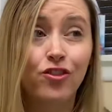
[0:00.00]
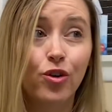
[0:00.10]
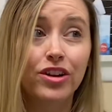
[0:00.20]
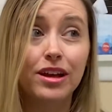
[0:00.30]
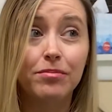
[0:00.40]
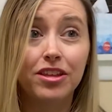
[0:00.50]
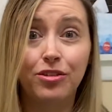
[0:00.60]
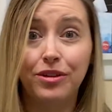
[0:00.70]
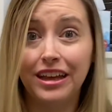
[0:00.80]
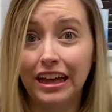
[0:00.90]
for them
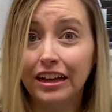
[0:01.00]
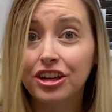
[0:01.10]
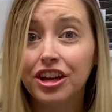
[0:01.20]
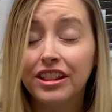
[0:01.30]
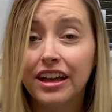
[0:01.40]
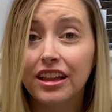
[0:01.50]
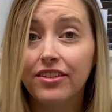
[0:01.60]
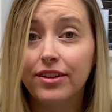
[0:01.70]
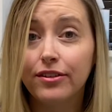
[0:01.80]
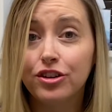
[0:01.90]
to engage in that
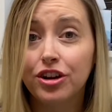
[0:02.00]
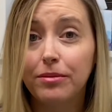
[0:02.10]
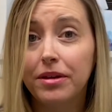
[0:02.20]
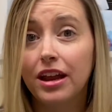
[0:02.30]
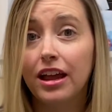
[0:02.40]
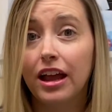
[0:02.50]
level of treatment and